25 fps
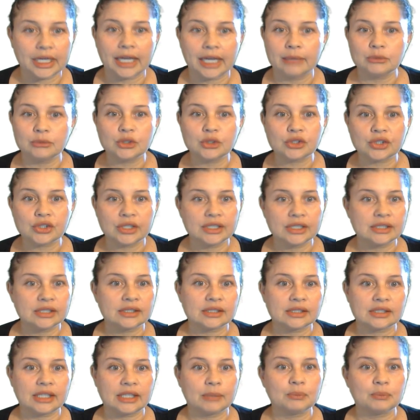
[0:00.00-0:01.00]
I'm just going to
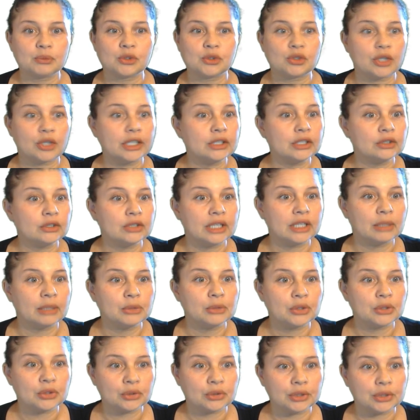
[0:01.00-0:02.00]
skip straight to
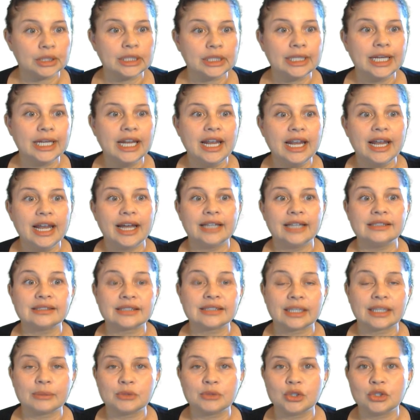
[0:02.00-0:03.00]
number three and
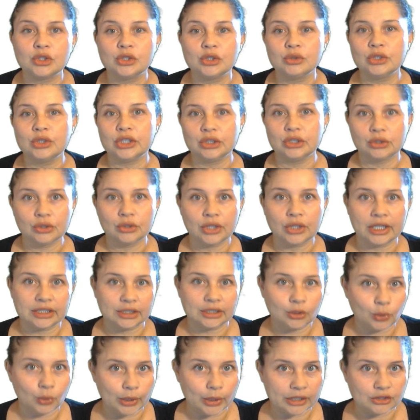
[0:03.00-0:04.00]
substitute into that
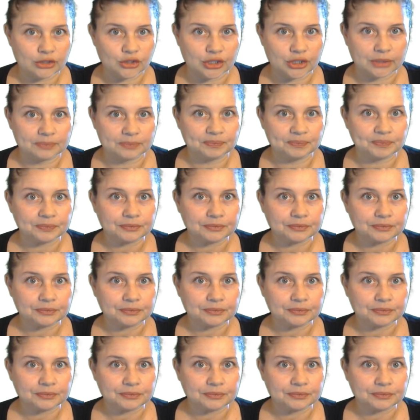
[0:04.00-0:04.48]
equation.